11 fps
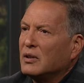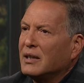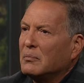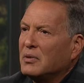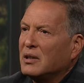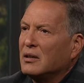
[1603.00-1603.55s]

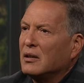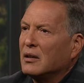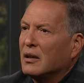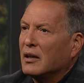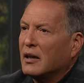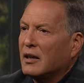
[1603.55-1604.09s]
can be
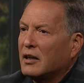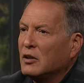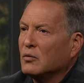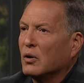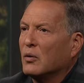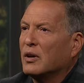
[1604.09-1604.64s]
a
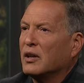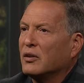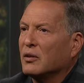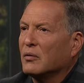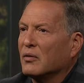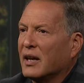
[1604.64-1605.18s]
hero in
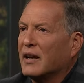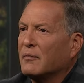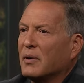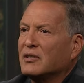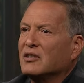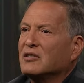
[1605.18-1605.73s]
their life
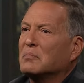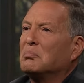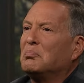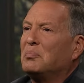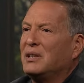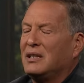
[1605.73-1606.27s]
by just
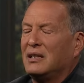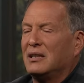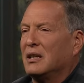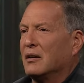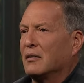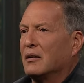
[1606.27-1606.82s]
being
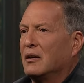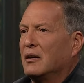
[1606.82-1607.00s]
there.